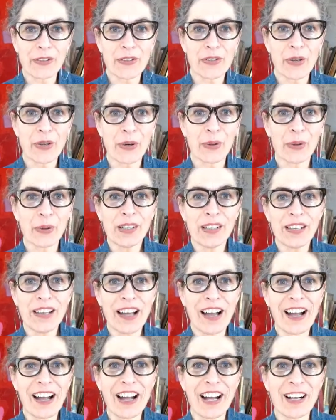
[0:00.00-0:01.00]
So
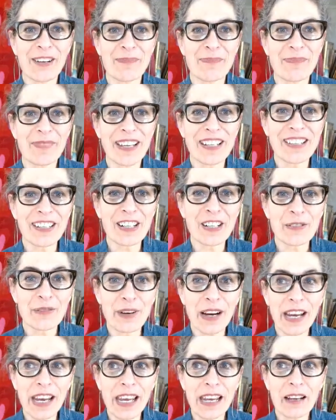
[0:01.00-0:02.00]
it's a
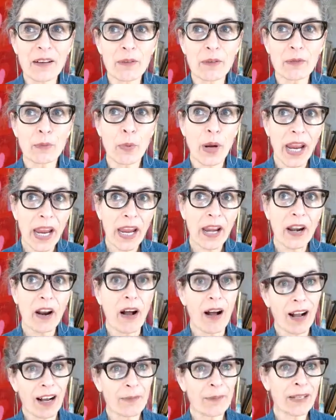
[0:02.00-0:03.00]
great way to
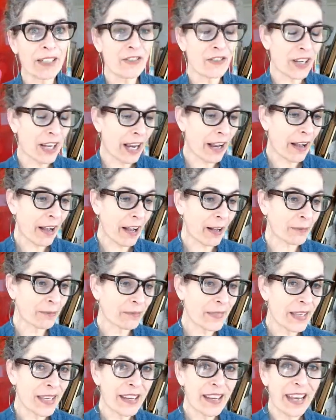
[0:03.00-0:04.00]
augment your income.
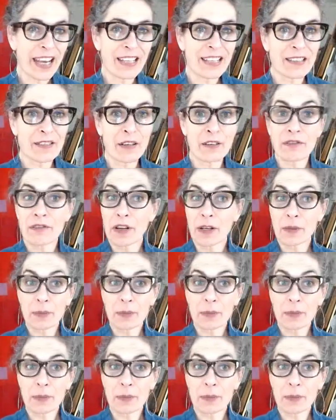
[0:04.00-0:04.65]
It's a fun